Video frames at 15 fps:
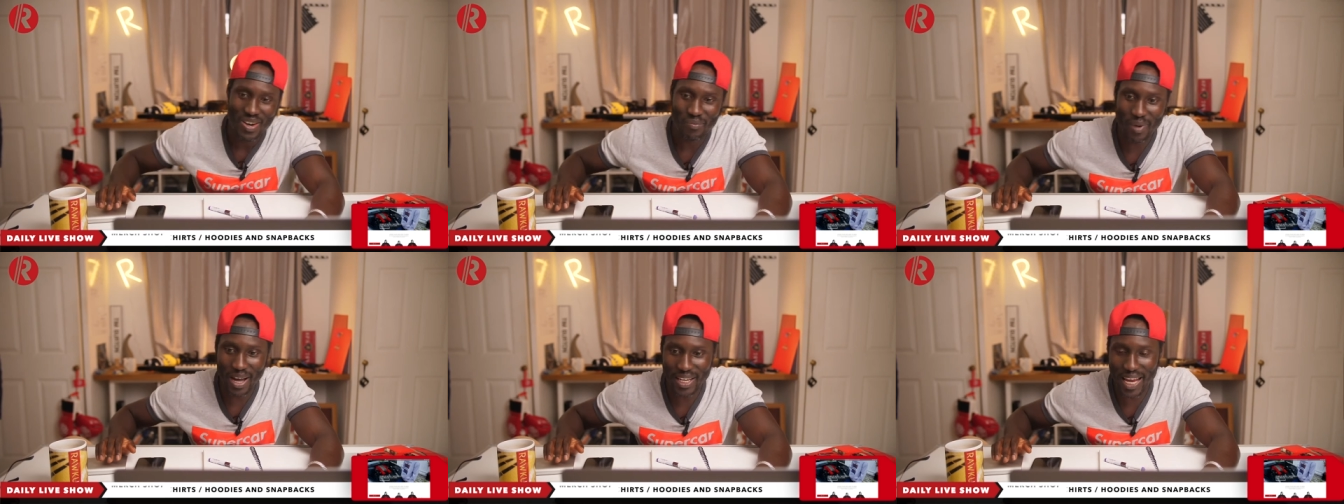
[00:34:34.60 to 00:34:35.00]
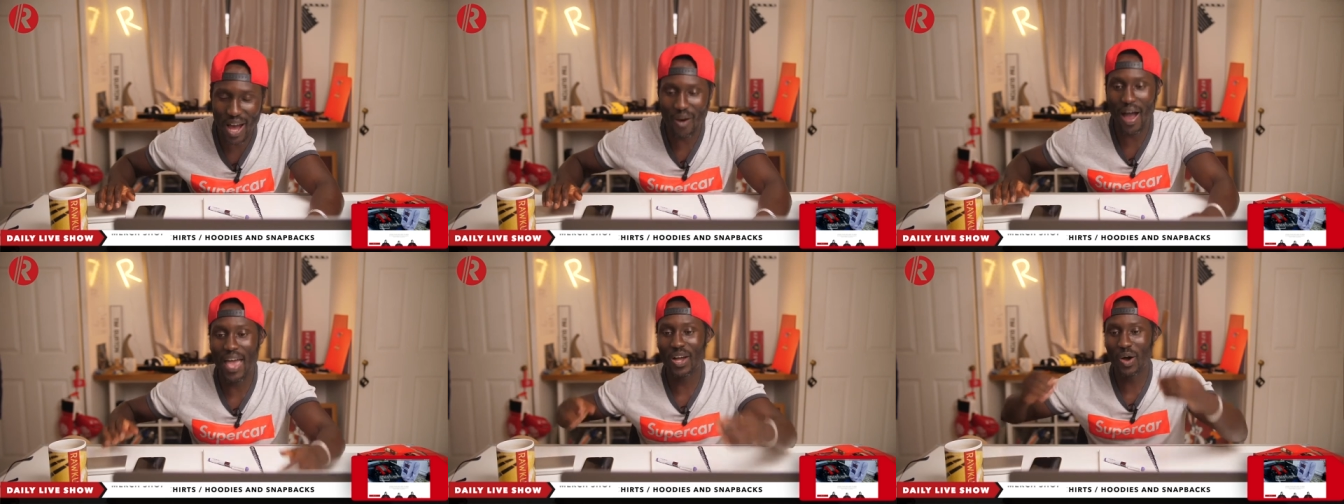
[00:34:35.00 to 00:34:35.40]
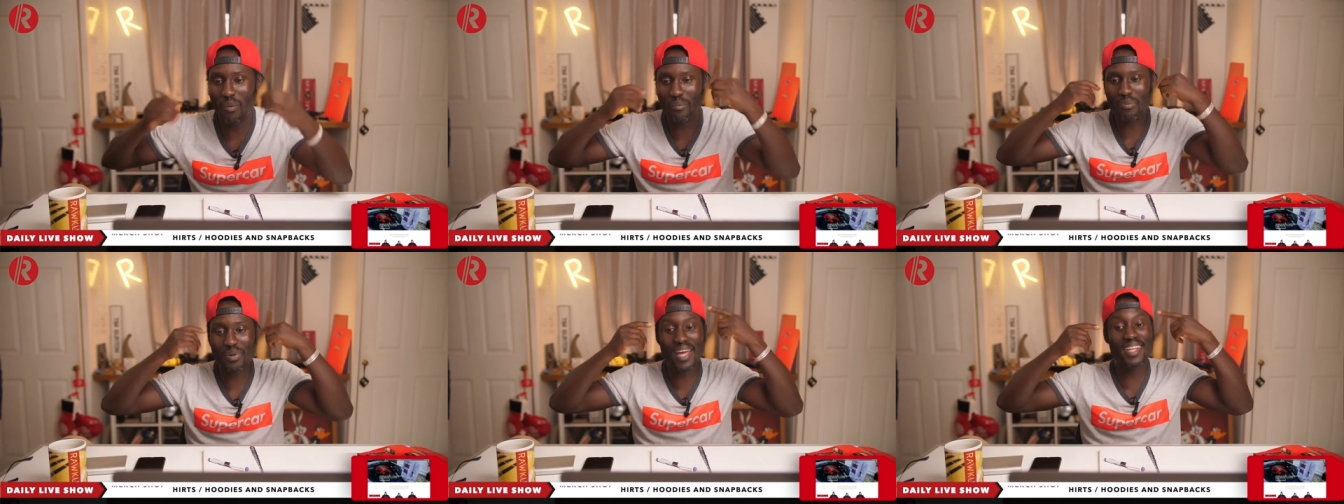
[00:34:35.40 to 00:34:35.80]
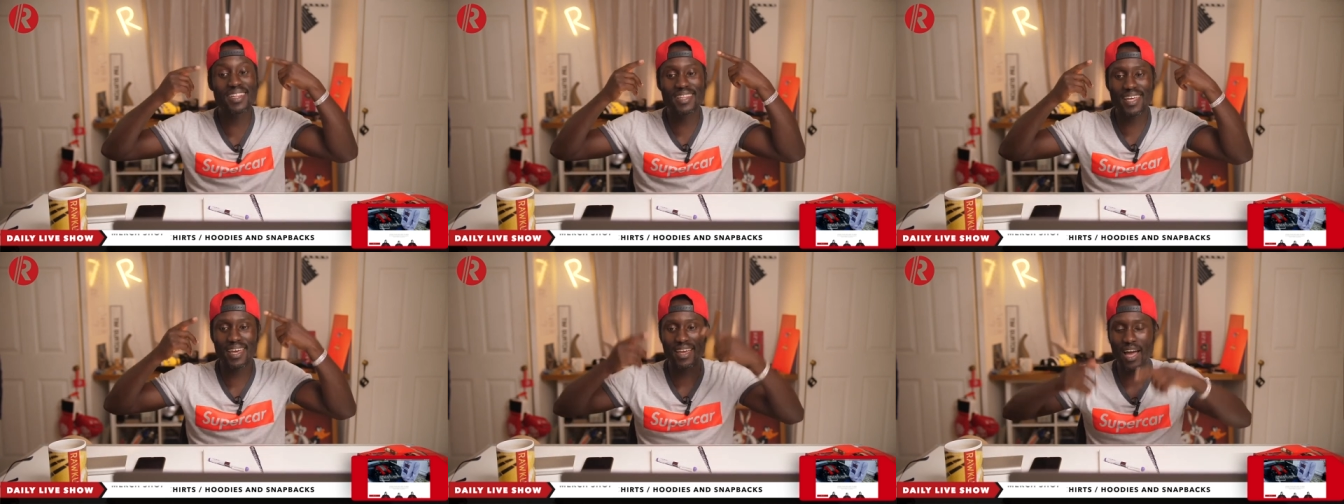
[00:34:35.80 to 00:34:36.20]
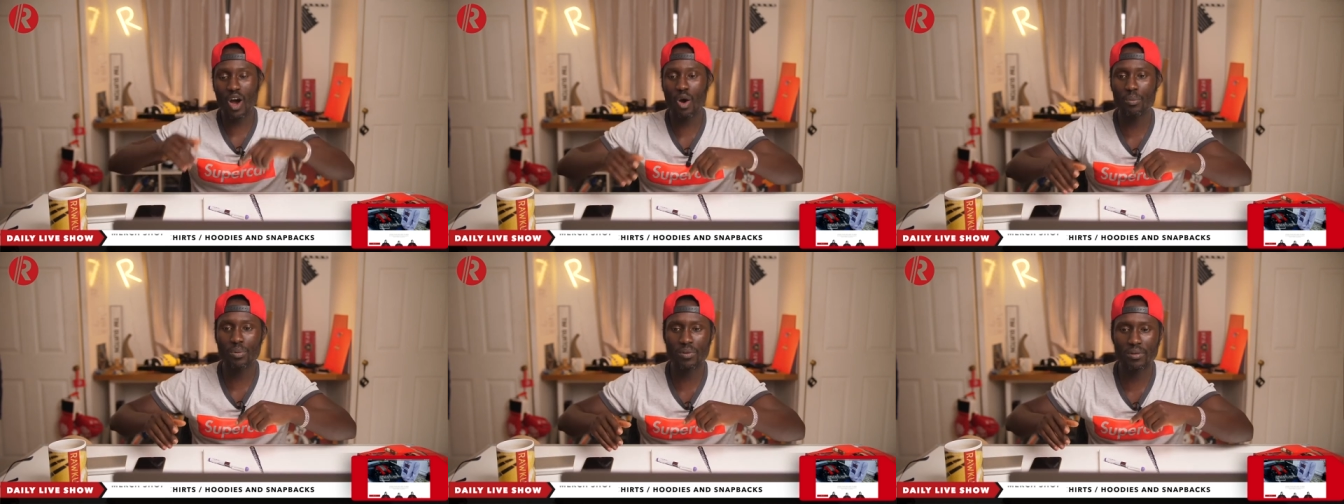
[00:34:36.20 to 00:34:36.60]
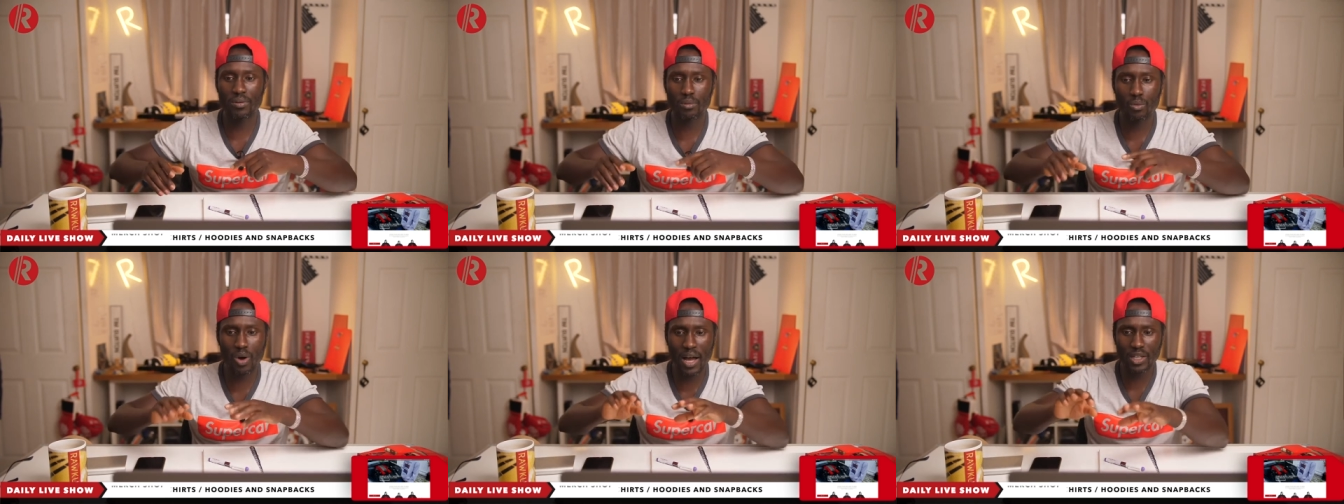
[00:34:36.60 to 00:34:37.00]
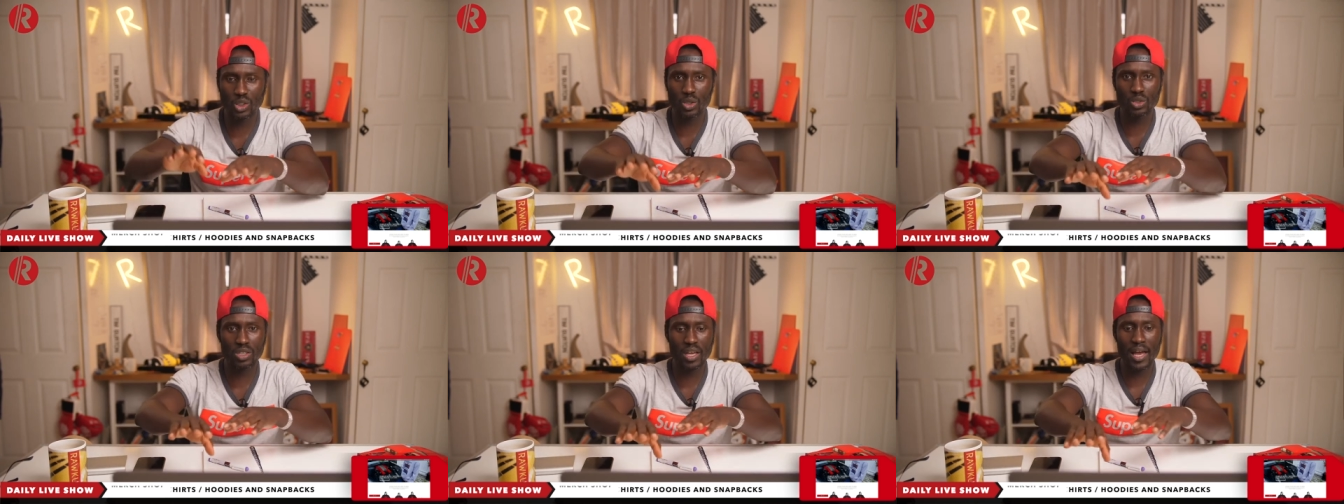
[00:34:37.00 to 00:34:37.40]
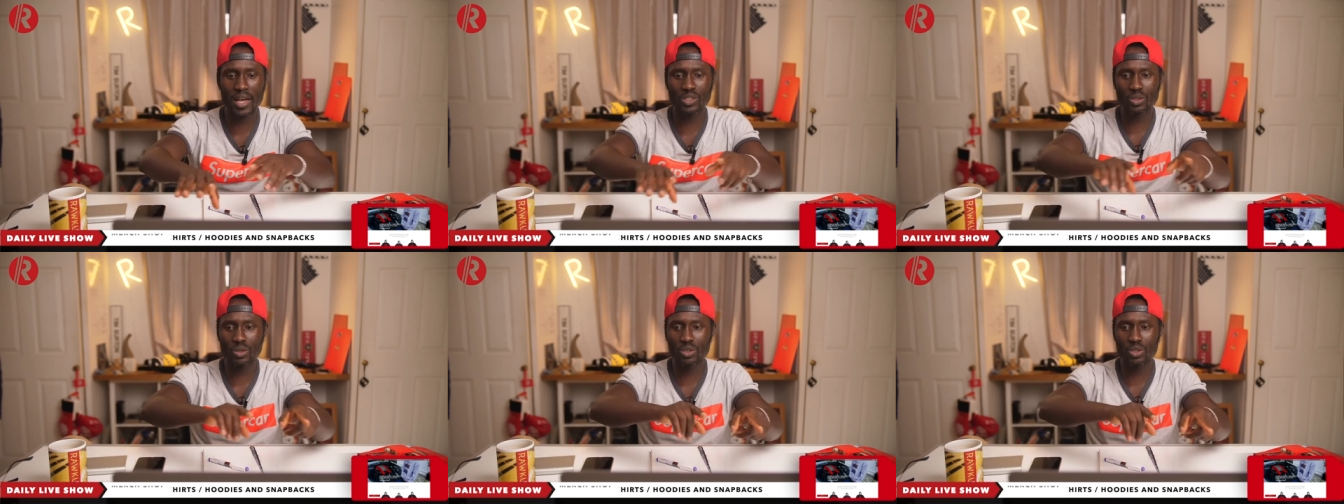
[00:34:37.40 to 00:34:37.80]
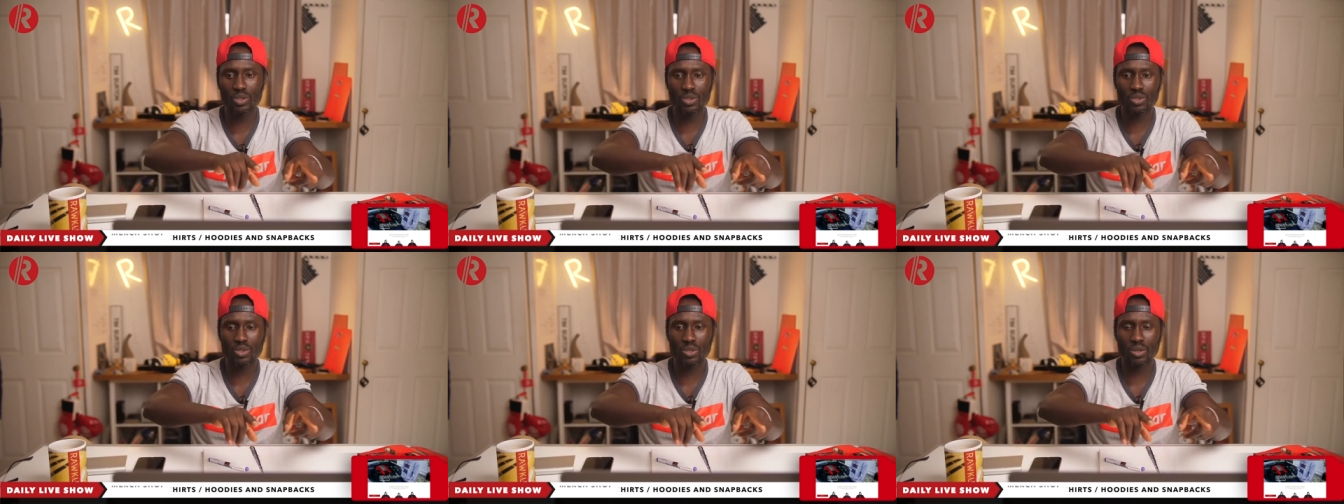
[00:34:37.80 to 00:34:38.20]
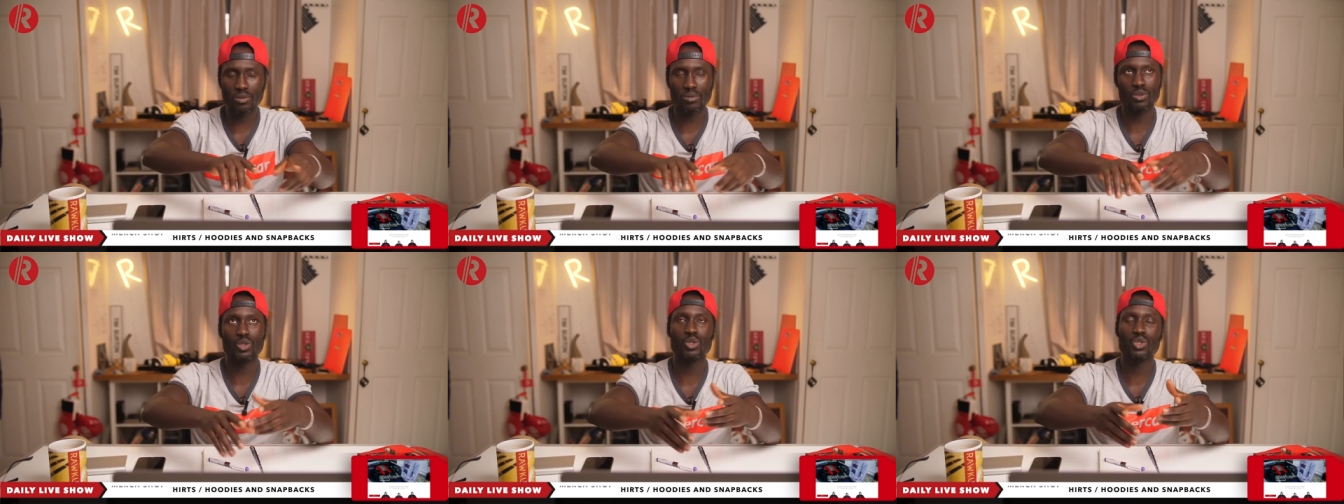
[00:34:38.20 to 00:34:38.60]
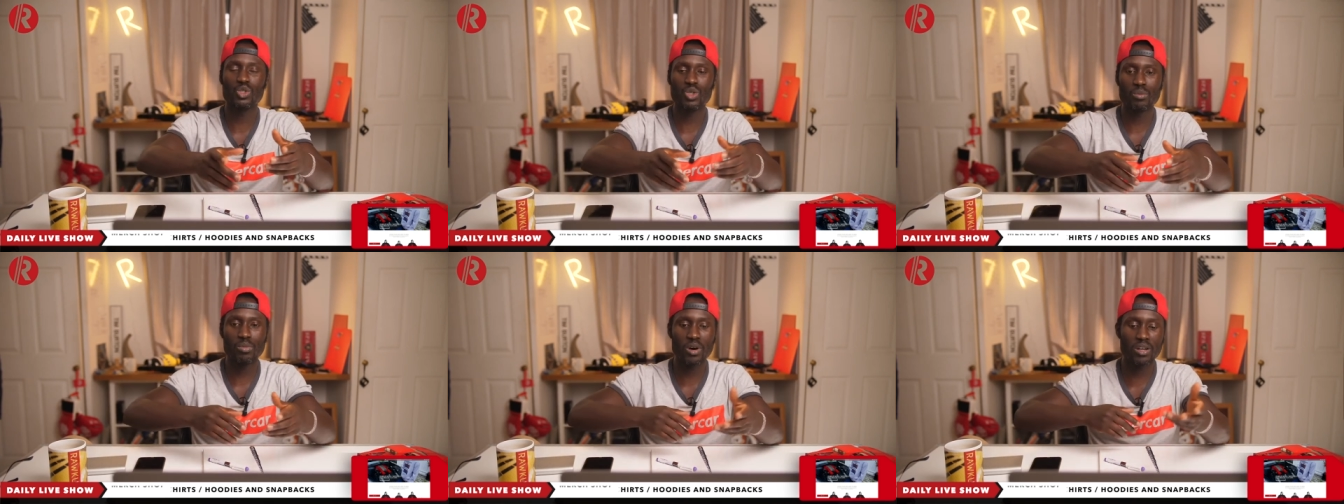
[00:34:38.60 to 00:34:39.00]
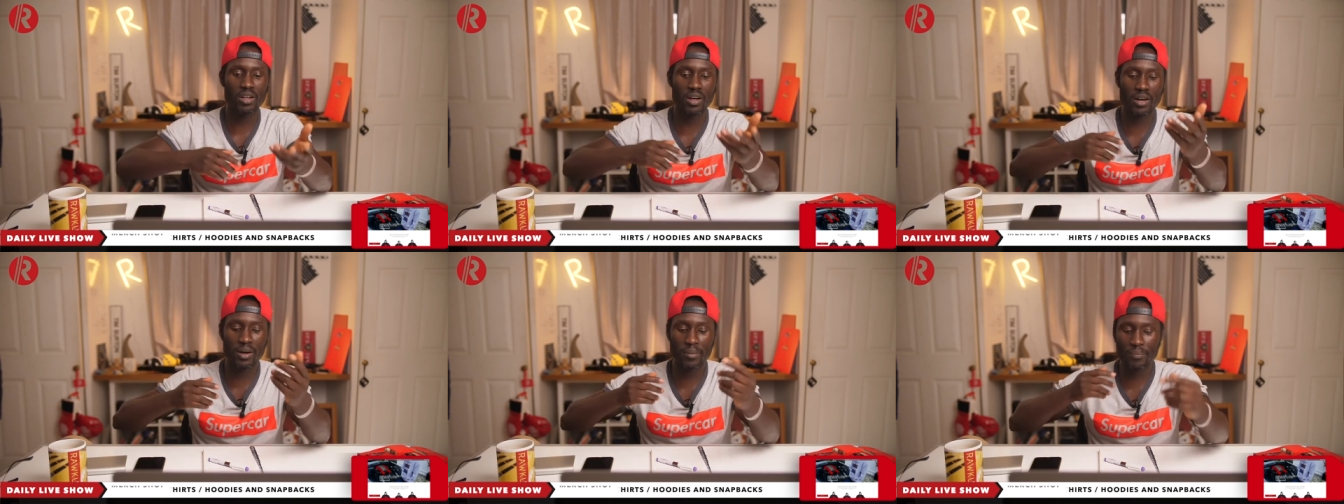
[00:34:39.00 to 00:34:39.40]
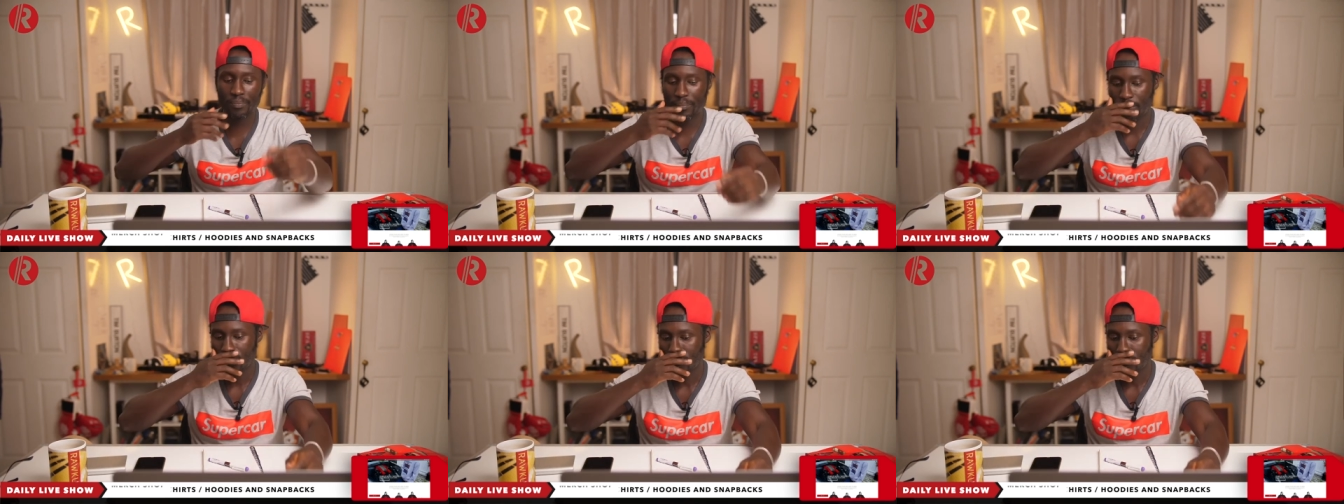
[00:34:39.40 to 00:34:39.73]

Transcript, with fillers: But now I comprende. I hope what I showed you guys on YouTube, on YouTube, and um,